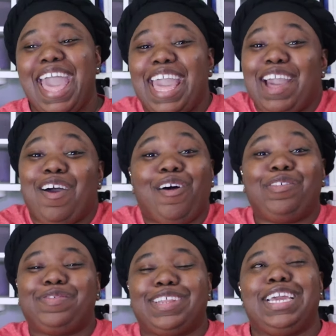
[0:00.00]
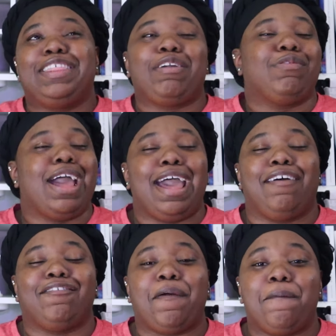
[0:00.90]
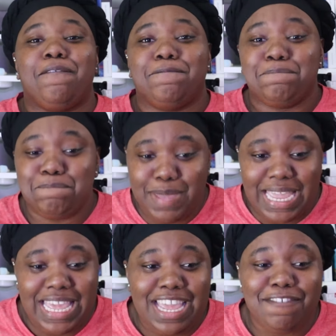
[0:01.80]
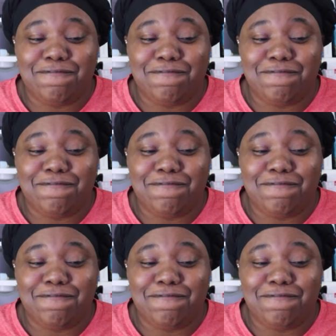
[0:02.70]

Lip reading: and hopefully they will have many